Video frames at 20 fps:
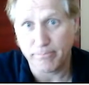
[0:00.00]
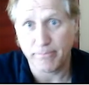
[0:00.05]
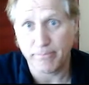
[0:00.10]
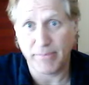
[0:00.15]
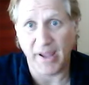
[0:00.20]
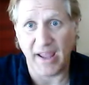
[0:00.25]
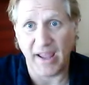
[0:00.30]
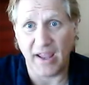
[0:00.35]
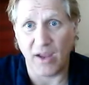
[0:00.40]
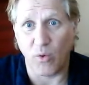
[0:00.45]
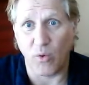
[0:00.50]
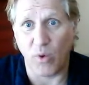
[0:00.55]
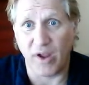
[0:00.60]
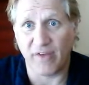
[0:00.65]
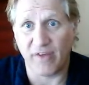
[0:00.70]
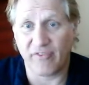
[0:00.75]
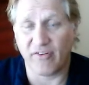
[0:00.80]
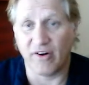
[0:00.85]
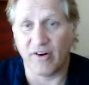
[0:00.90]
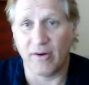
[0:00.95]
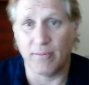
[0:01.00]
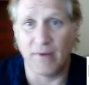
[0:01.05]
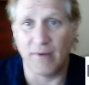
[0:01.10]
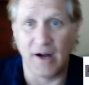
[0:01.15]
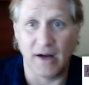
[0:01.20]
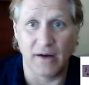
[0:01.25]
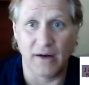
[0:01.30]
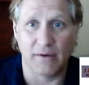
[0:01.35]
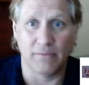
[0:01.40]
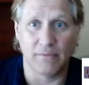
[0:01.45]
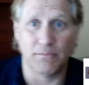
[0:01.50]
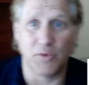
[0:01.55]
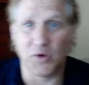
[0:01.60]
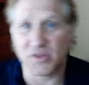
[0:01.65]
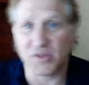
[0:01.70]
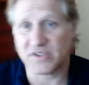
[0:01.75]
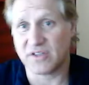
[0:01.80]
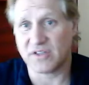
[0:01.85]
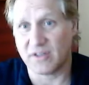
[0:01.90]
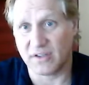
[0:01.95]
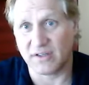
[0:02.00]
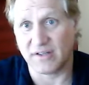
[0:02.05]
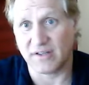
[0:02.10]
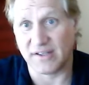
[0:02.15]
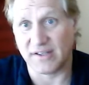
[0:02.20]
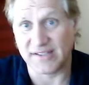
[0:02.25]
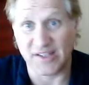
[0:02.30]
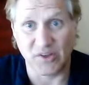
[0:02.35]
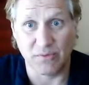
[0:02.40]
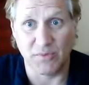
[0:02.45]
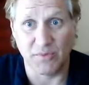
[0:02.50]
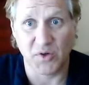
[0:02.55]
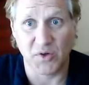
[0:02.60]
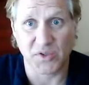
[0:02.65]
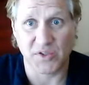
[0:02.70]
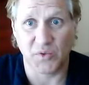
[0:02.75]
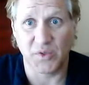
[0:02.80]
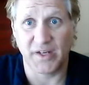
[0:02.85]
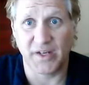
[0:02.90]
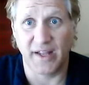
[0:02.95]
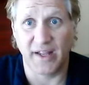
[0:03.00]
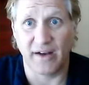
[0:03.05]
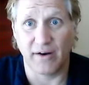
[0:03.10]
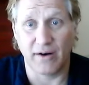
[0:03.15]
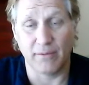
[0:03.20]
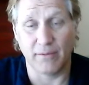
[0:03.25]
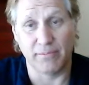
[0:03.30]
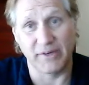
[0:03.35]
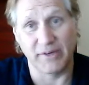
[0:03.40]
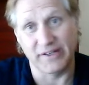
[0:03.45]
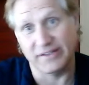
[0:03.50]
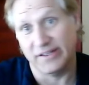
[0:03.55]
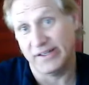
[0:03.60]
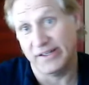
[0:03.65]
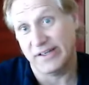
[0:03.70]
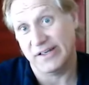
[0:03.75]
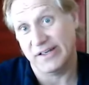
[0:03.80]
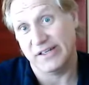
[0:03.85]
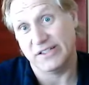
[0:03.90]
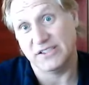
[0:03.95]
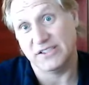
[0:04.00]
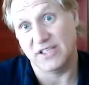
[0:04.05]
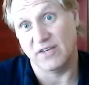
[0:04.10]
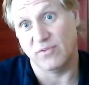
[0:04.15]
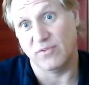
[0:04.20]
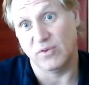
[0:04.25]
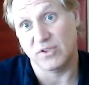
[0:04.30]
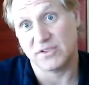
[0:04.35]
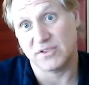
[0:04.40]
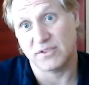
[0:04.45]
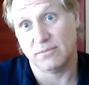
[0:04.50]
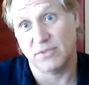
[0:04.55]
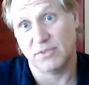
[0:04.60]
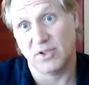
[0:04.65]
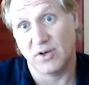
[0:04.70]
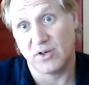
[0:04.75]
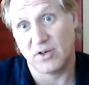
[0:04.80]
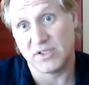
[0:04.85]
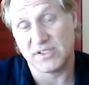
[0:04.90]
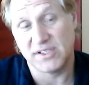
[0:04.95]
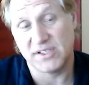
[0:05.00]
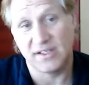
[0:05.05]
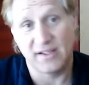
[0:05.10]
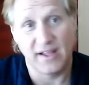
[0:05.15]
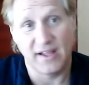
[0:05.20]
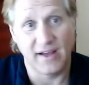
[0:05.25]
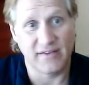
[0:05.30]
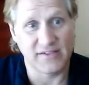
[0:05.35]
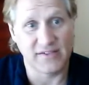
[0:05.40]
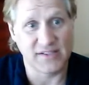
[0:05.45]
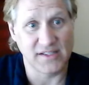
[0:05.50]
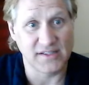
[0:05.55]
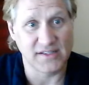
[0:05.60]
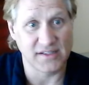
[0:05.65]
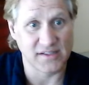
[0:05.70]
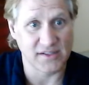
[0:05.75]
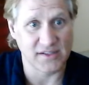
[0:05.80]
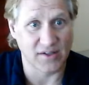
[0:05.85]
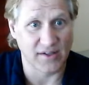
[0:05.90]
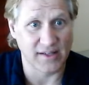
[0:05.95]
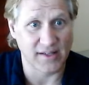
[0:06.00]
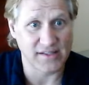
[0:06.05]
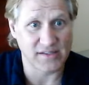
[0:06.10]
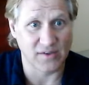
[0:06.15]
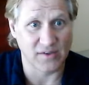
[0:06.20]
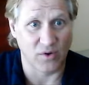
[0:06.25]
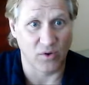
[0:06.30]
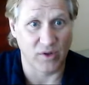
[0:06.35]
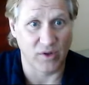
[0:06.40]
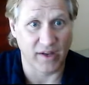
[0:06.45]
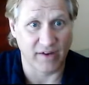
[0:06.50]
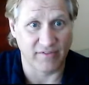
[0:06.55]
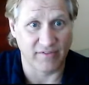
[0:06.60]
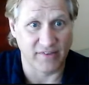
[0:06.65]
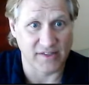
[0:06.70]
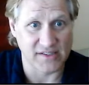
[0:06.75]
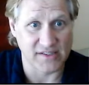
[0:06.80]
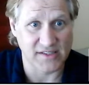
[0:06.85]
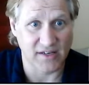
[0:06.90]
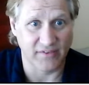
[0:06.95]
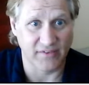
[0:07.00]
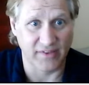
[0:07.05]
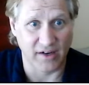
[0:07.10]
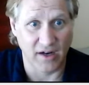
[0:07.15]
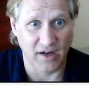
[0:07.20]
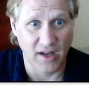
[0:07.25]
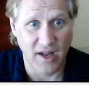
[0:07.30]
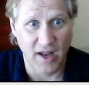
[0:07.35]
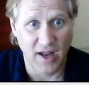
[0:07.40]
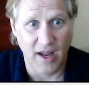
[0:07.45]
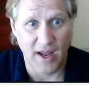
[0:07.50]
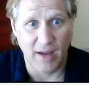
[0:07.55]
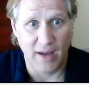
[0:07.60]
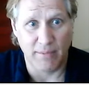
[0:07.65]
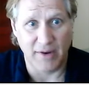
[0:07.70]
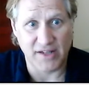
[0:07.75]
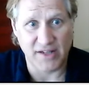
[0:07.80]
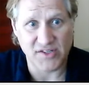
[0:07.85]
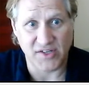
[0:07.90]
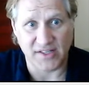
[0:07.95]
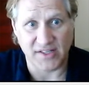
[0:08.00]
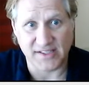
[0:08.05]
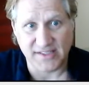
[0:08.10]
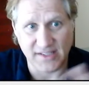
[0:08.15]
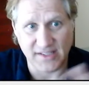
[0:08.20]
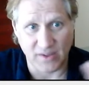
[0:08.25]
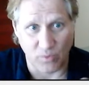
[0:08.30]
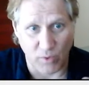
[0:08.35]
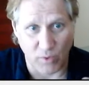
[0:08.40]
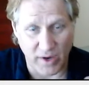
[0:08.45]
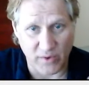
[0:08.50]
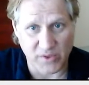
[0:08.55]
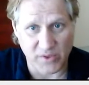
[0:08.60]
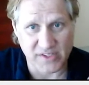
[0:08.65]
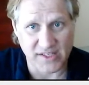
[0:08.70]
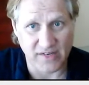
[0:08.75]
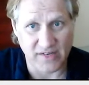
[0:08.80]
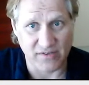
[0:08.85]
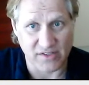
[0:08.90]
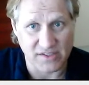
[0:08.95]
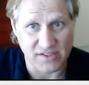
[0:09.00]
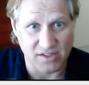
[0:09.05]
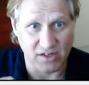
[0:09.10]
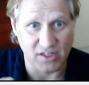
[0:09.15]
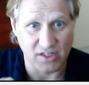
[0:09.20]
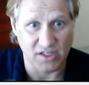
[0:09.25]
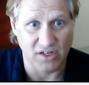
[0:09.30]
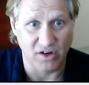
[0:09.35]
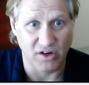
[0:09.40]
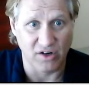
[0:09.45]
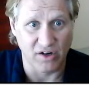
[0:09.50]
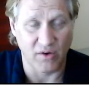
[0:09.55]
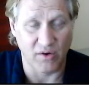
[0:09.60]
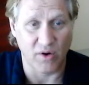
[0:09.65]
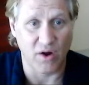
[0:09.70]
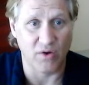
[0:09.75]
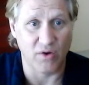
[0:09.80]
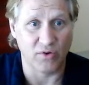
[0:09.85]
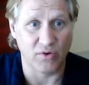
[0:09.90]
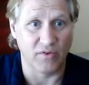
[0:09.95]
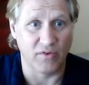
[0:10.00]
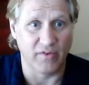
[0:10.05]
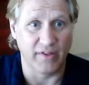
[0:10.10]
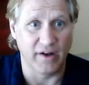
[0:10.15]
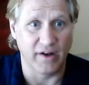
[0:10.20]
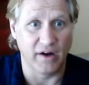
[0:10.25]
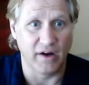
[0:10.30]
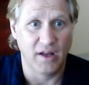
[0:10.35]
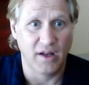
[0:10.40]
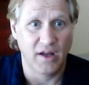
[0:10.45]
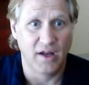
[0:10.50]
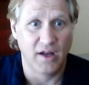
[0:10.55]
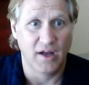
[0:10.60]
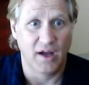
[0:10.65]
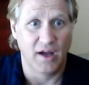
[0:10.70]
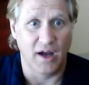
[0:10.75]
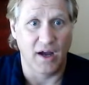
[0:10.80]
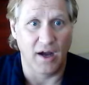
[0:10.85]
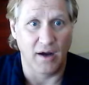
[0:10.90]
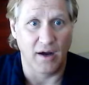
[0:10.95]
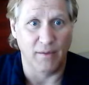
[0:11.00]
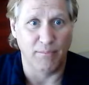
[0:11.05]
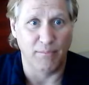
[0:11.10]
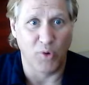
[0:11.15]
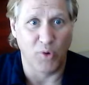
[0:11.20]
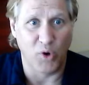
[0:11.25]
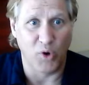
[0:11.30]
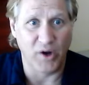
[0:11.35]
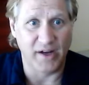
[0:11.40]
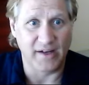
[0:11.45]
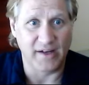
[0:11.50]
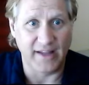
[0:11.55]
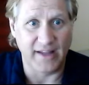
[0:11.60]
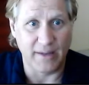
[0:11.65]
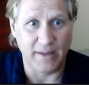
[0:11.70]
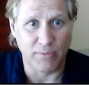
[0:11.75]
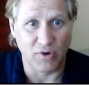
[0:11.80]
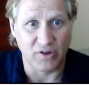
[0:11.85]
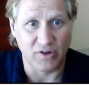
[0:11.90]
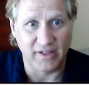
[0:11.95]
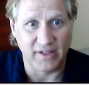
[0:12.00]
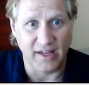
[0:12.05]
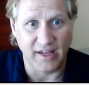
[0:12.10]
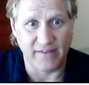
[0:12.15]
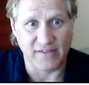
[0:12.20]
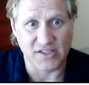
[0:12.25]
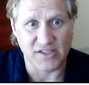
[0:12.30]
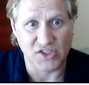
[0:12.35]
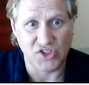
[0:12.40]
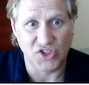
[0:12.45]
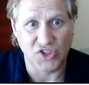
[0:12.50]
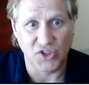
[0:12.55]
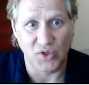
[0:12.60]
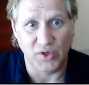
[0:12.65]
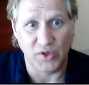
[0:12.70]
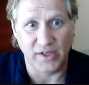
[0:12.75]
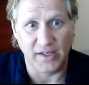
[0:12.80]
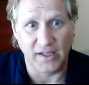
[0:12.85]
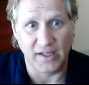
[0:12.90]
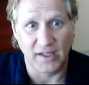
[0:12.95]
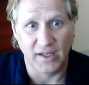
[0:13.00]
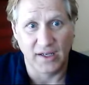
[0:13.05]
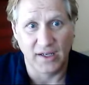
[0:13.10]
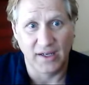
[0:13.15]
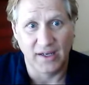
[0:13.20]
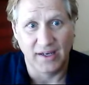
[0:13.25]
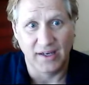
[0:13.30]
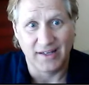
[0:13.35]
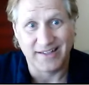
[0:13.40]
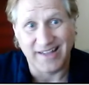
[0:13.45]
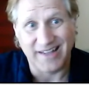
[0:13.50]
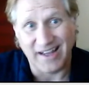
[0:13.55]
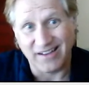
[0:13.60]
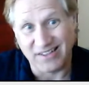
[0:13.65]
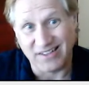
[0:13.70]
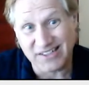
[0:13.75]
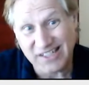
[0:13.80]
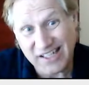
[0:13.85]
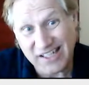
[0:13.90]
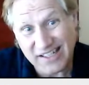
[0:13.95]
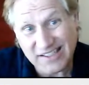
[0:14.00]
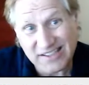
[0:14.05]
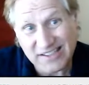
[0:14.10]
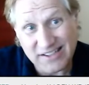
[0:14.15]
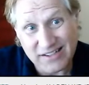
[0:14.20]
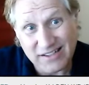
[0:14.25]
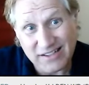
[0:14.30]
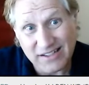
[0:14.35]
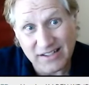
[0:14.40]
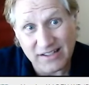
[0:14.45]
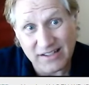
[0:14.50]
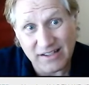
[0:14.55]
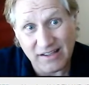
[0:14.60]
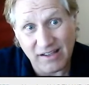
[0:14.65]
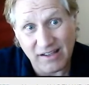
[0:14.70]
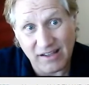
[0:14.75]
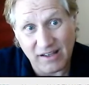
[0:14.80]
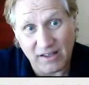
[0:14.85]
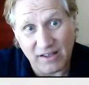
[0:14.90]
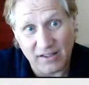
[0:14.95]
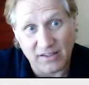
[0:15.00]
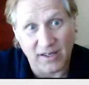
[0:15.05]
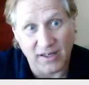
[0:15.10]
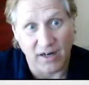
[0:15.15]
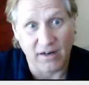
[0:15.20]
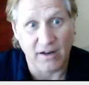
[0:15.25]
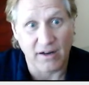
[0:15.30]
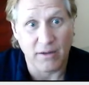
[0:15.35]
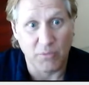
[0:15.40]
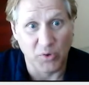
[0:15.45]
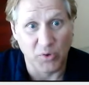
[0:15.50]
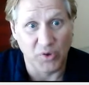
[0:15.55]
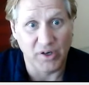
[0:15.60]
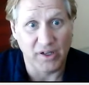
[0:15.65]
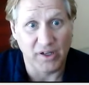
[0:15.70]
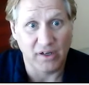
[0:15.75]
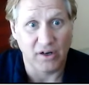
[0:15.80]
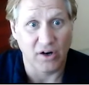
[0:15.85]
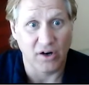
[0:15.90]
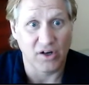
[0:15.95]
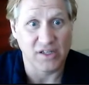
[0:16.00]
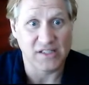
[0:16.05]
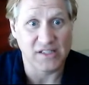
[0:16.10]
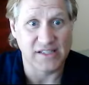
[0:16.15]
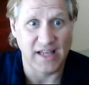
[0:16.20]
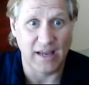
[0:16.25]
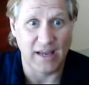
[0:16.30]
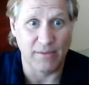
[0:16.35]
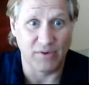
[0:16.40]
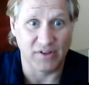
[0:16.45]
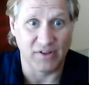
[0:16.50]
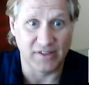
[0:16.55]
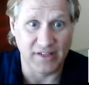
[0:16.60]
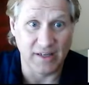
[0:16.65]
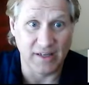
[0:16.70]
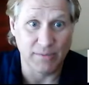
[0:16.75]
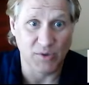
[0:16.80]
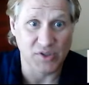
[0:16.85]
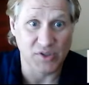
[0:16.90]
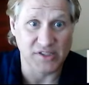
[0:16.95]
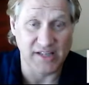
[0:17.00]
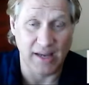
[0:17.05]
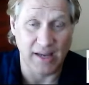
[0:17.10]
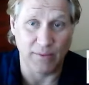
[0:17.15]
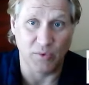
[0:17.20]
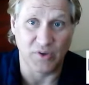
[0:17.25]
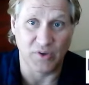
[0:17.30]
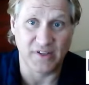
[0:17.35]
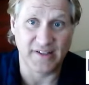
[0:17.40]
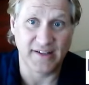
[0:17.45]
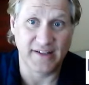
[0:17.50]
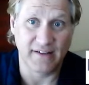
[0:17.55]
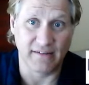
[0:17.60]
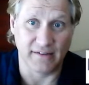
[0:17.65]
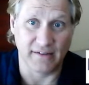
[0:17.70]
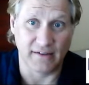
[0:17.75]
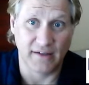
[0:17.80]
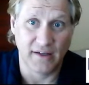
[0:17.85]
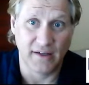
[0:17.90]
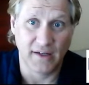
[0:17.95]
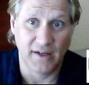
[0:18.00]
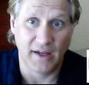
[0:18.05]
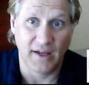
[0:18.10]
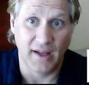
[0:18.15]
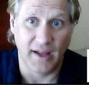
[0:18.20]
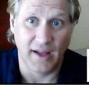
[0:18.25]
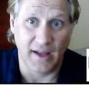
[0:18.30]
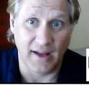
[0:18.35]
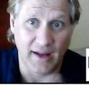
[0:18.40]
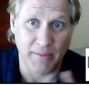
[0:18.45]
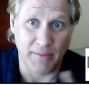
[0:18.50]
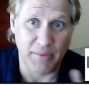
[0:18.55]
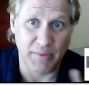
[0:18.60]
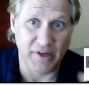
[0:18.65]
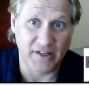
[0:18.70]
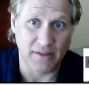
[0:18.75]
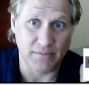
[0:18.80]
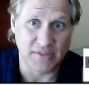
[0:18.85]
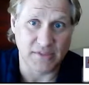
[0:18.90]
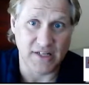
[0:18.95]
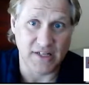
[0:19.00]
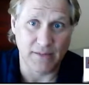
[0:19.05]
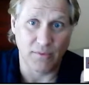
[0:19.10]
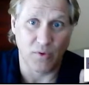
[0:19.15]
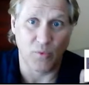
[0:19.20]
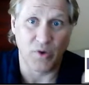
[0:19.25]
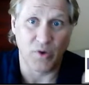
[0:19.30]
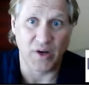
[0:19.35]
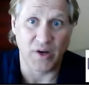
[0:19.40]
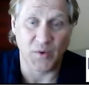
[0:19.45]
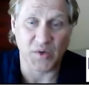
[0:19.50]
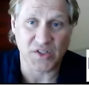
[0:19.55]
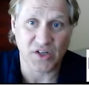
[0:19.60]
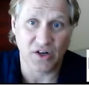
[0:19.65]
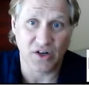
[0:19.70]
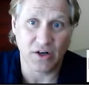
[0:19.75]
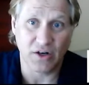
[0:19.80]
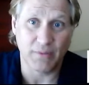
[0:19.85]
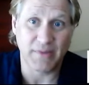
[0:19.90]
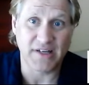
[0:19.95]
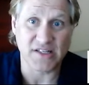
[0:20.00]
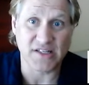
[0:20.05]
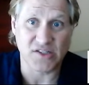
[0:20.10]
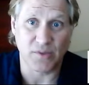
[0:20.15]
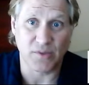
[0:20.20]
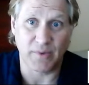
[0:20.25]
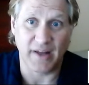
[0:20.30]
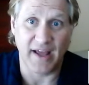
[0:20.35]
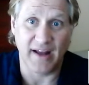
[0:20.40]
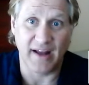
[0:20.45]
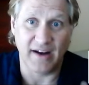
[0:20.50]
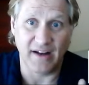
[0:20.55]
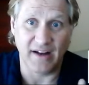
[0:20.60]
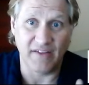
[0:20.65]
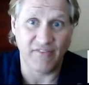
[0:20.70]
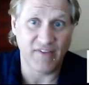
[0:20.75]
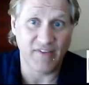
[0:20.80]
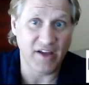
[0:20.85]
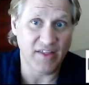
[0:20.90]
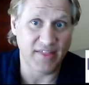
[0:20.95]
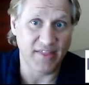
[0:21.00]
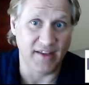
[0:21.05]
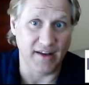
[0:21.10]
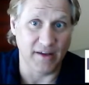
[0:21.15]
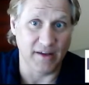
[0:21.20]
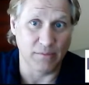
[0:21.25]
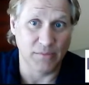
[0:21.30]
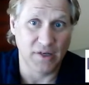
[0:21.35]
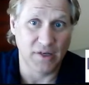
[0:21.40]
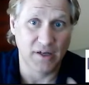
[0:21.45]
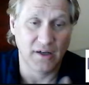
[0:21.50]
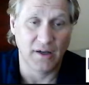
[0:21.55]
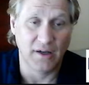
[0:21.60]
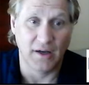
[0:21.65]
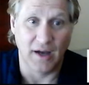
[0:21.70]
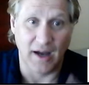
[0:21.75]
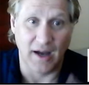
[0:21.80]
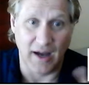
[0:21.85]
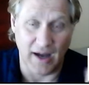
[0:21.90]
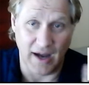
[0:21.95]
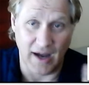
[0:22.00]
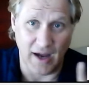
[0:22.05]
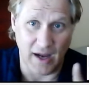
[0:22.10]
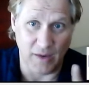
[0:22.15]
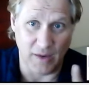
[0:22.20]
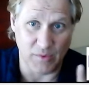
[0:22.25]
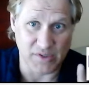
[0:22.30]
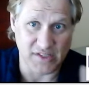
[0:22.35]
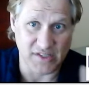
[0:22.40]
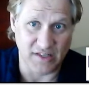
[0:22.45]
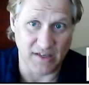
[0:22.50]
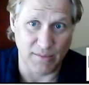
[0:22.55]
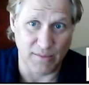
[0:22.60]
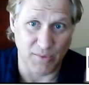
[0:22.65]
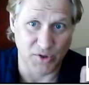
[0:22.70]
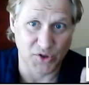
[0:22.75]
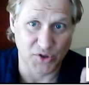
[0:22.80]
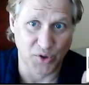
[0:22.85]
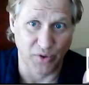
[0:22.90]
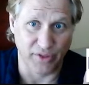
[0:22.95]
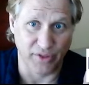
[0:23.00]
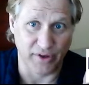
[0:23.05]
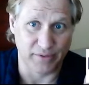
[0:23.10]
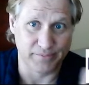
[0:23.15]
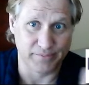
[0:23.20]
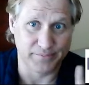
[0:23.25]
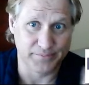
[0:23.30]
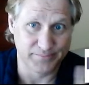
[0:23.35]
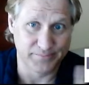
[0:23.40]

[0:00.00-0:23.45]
pay away from Mostert, because I knew Mostert would get hurt, but Jeff Wilson blew out his knee in the offseason, so that's a whole lot of fun stuff there. But as you can see, the wide receivers started turning around over there. Boyd, Gabriel Davis, Judy, Tyler Johnson, Darnell Mooney, Curtis Samuel, Deebo Samuel, and Thielen. And I picked up Deebo when he was hurt because nobody had any faith in him. I was a Deebo truther.